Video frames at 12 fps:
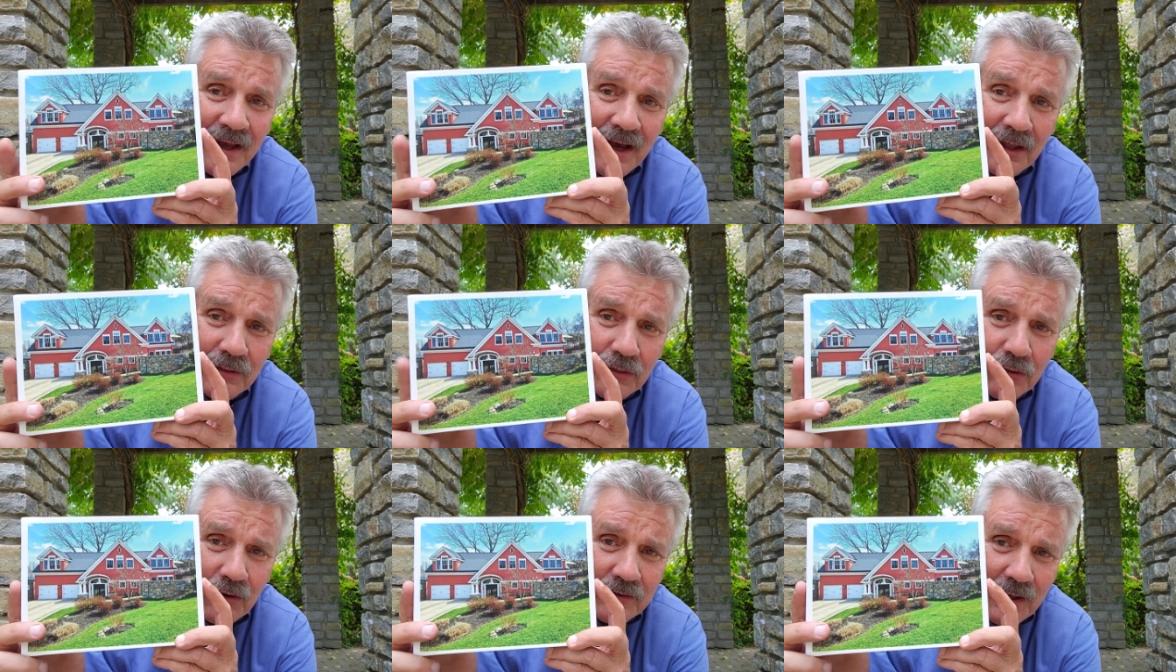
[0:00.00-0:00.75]
uh, the
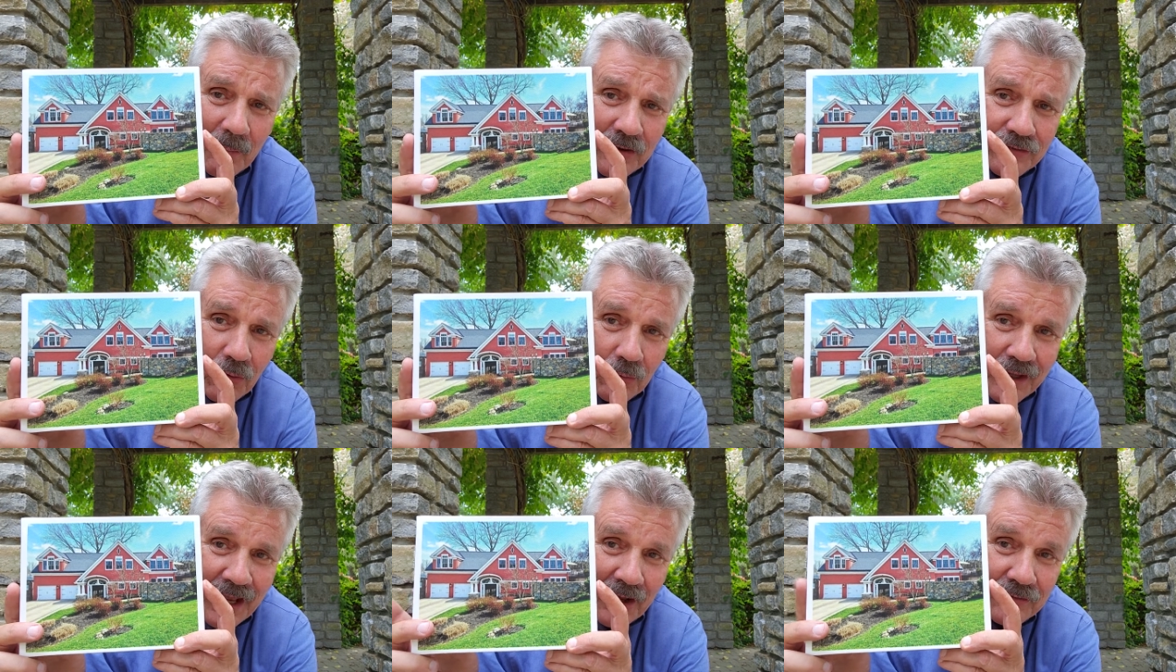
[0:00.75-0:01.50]
third time I
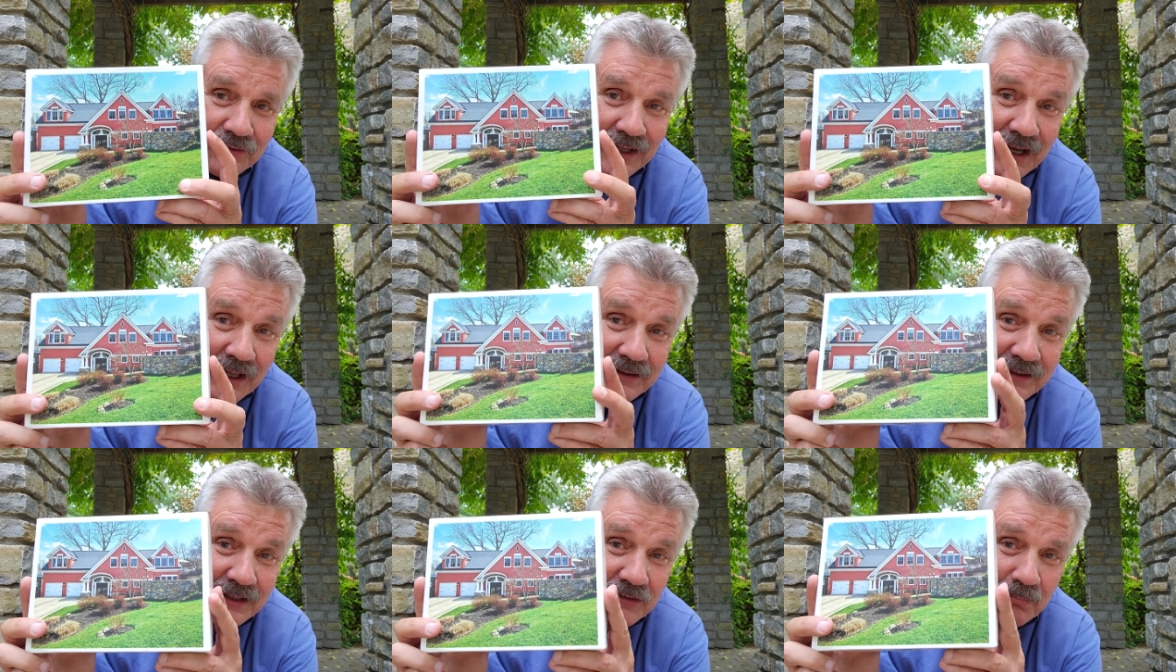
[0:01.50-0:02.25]
sold the house, they
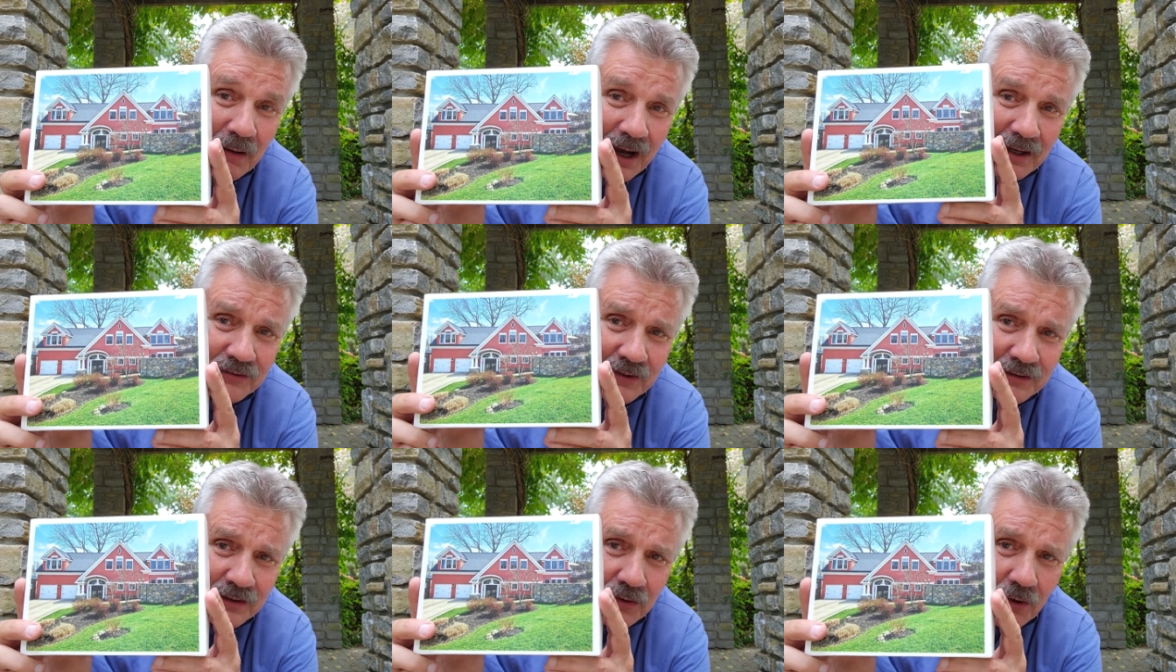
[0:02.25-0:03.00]
got this box
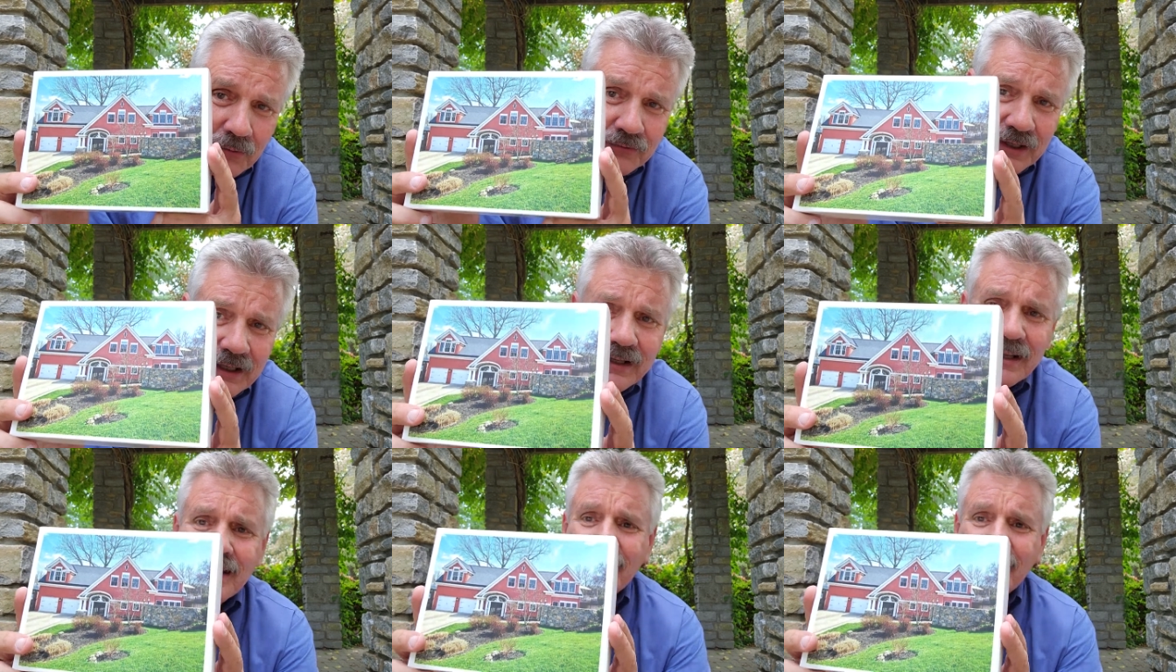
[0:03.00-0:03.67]
at the closing.